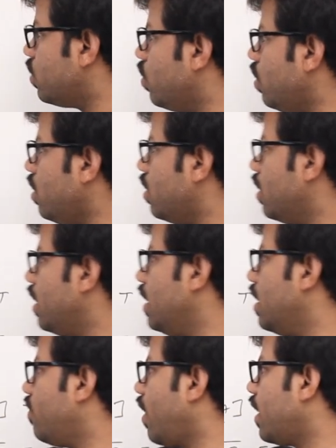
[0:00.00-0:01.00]
rule?
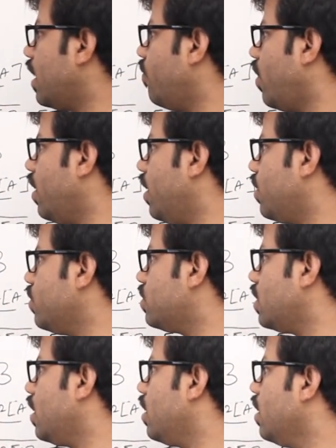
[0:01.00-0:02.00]
Here I can violate, you
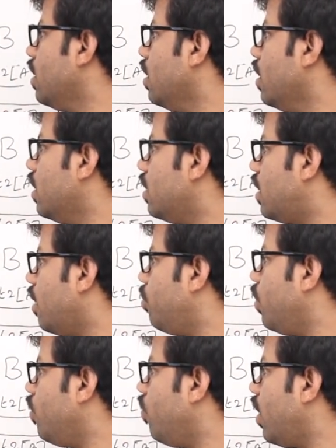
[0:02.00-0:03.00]
see.
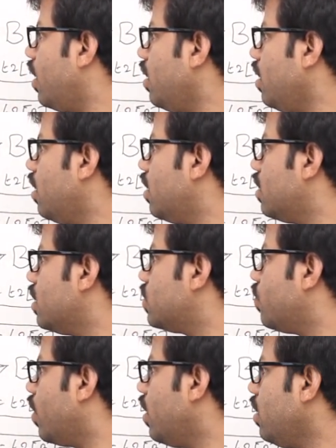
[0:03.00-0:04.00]
Tuple 1,
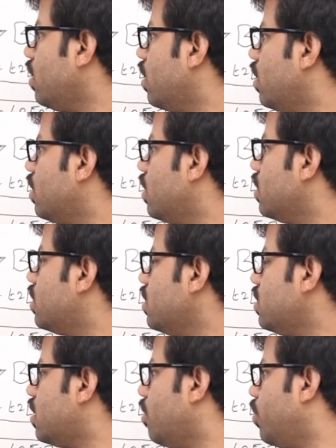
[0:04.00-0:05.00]
this
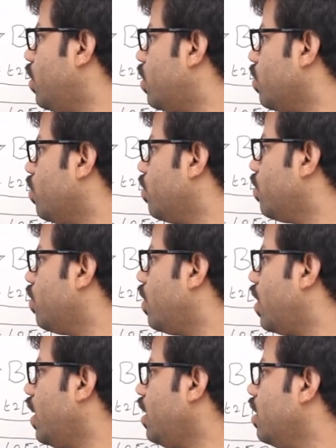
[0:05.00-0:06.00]
is tuple 2,
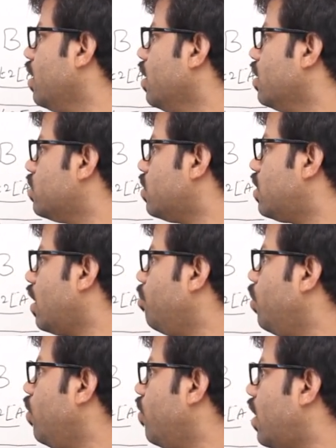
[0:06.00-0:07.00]
right? So
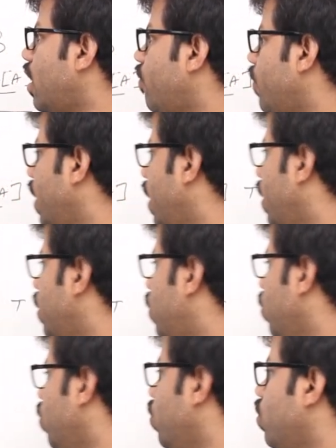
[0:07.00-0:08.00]
tuple 1 of A,
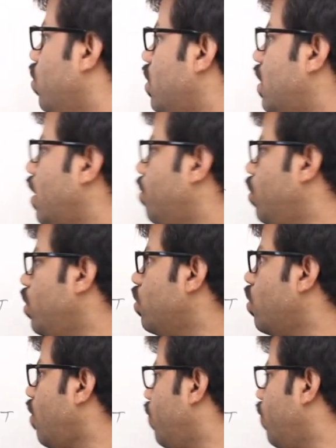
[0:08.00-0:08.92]
2. Tuple 2